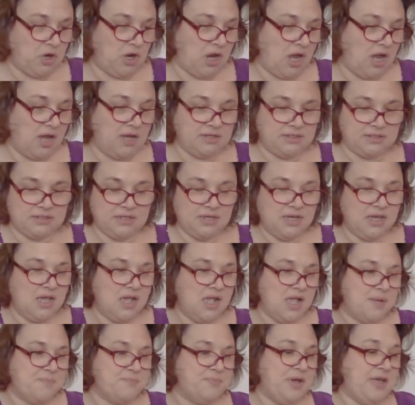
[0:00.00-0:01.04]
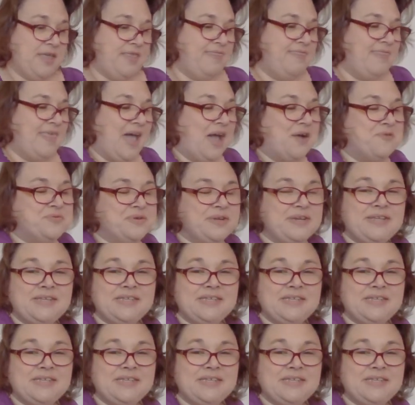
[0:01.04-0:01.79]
not, but that one